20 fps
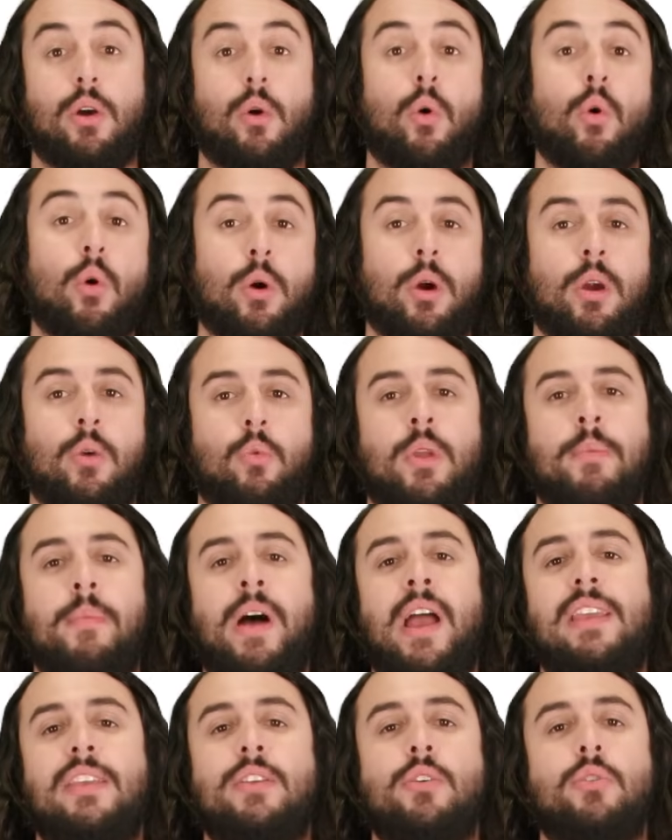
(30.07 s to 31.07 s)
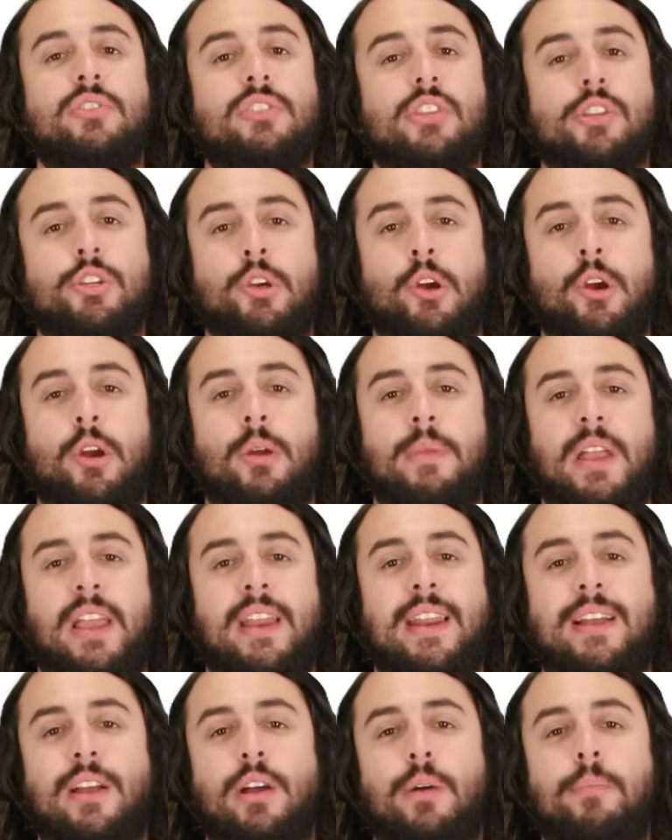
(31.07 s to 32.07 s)
Or we might use the term
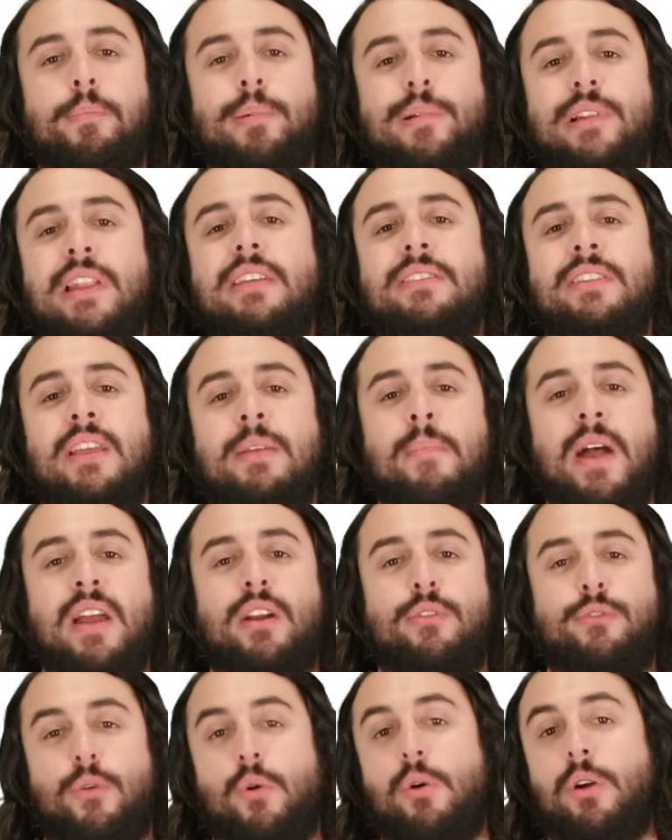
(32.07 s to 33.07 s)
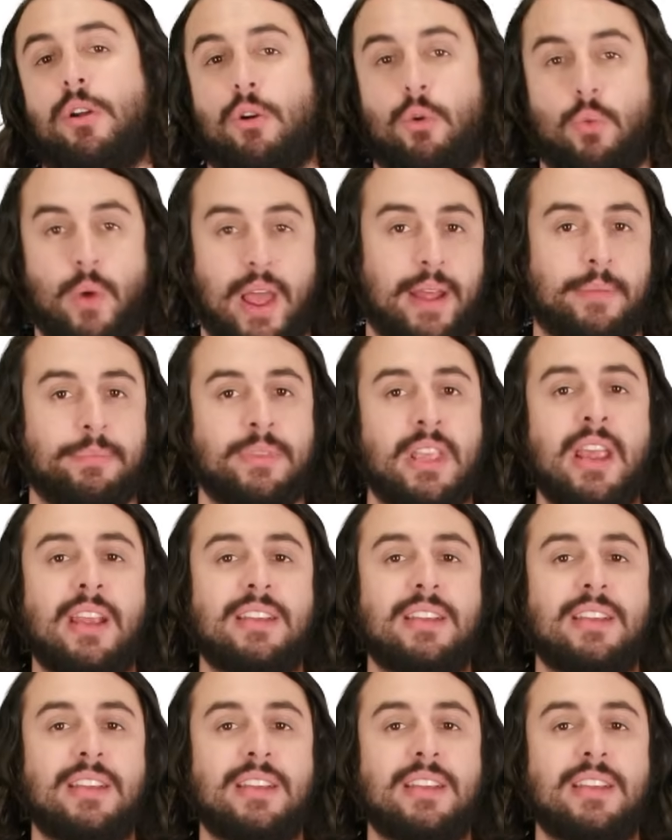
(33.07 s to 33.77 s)
in a completely metaphorical way,